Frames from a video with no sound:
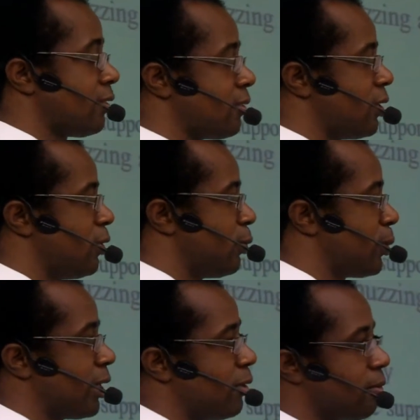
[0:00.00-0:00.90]
Even the
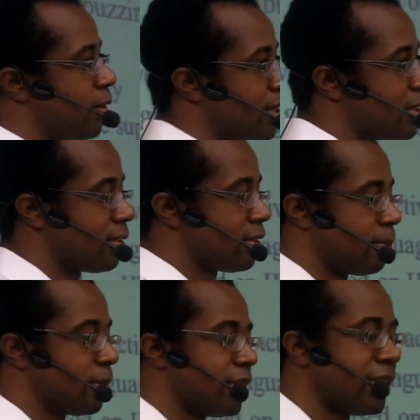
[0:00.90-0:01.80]
new Kindle Fire doesn't
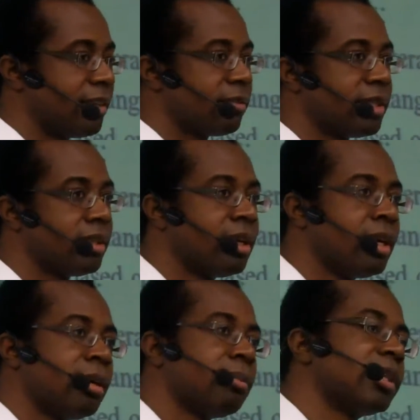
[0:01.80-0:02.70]
support it natively.
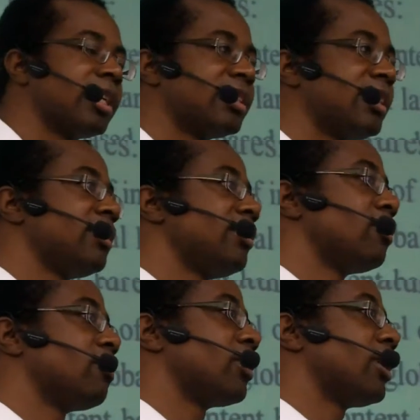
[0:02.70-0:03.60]
But that's easily
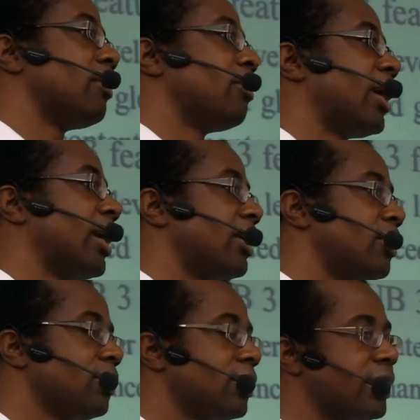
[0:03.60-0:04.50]
overcome by
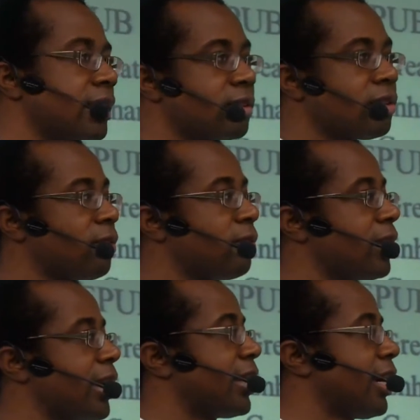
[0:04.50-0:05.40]
using
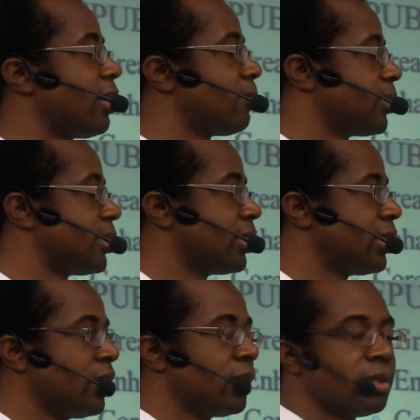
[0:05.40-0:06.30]
software like Calibri
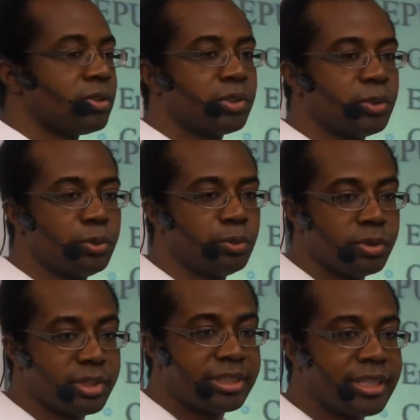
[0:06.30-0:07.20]
to
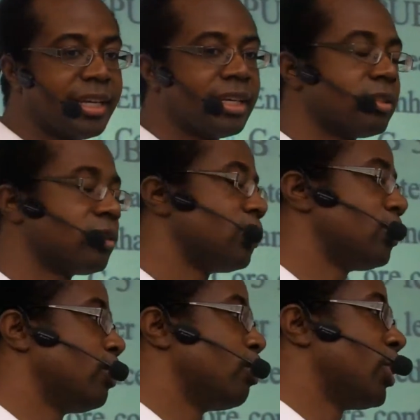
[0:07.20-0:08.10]
take it to
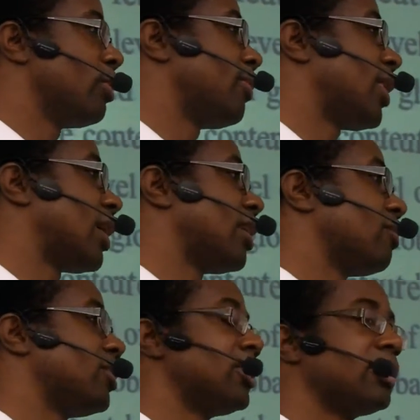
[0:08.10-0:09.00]
Mobi
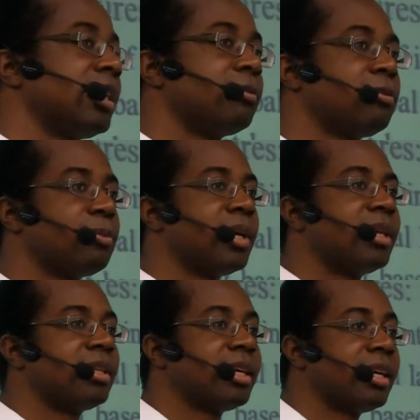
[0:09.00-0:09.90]
Pocket, which is a
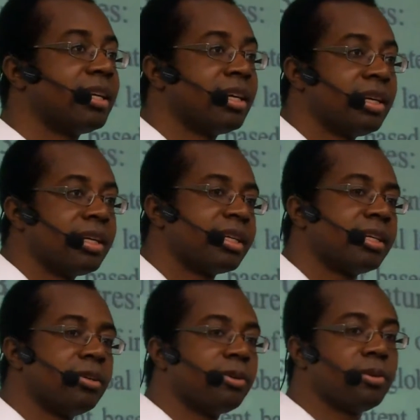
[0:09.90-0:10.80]
format that
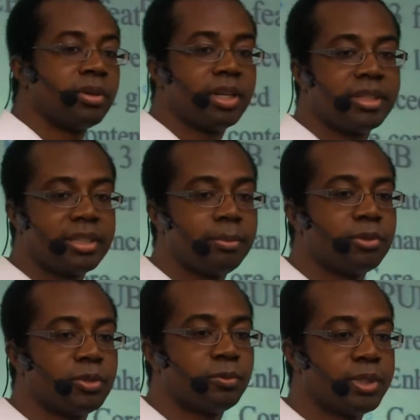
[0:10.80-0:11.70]
Kindle is
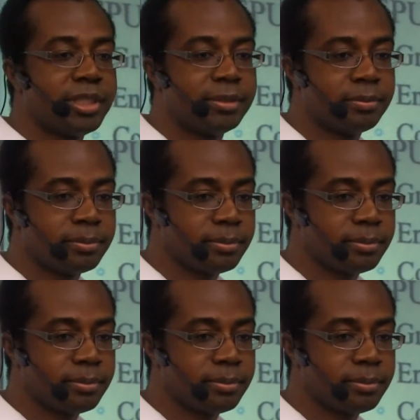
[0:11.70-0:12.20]
able to read.